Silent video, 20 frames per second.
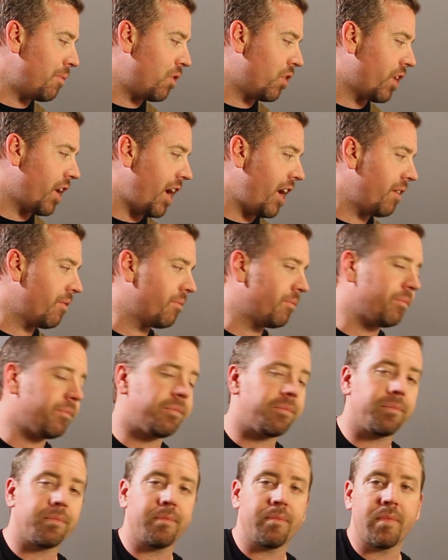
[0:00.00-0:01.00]
okay?
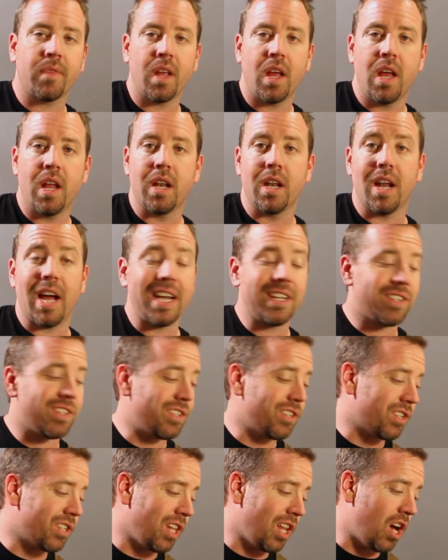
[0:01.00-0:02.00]
Nice
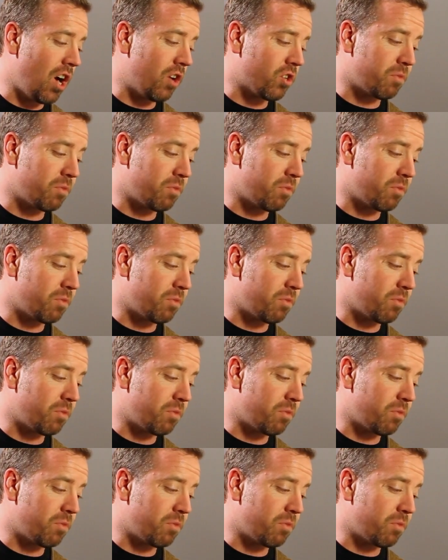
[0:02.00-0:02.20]
and slow.